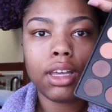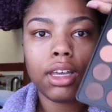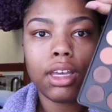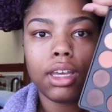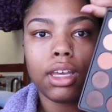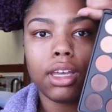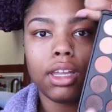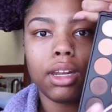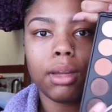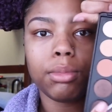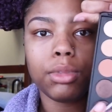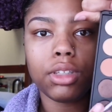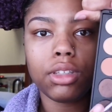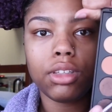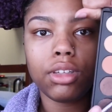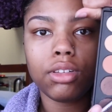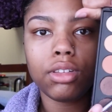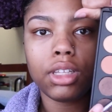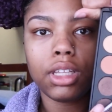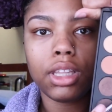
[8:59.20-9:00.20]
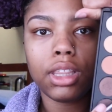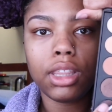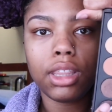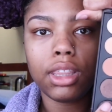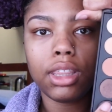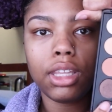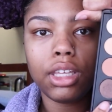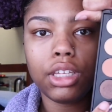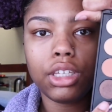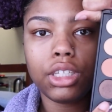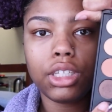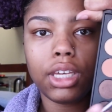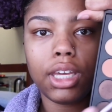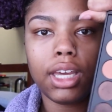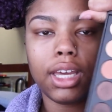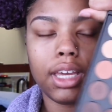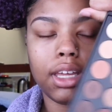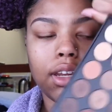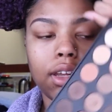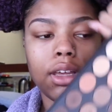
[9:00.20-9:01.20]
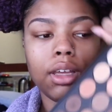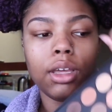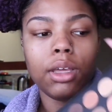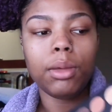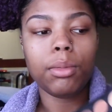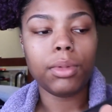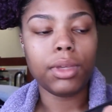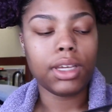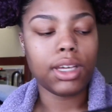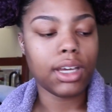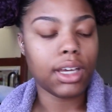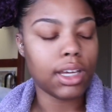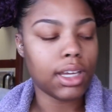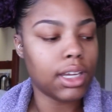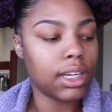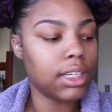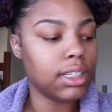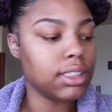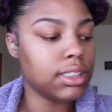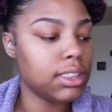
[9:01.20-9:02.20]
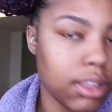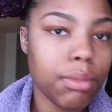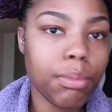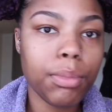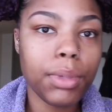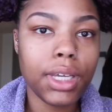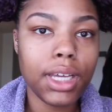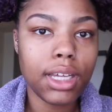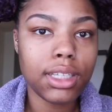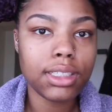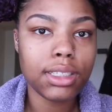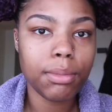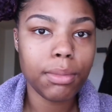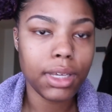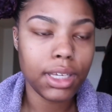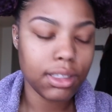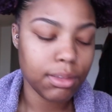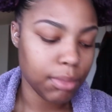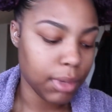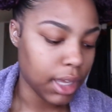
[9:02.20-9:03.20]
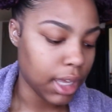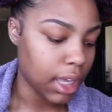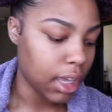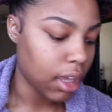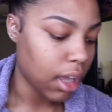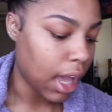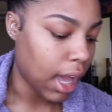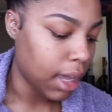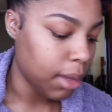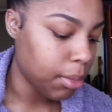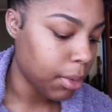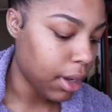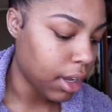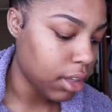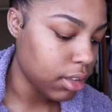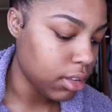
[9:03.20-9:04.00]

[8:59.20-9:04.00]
and I'm just using this shade because it makes my eyebrows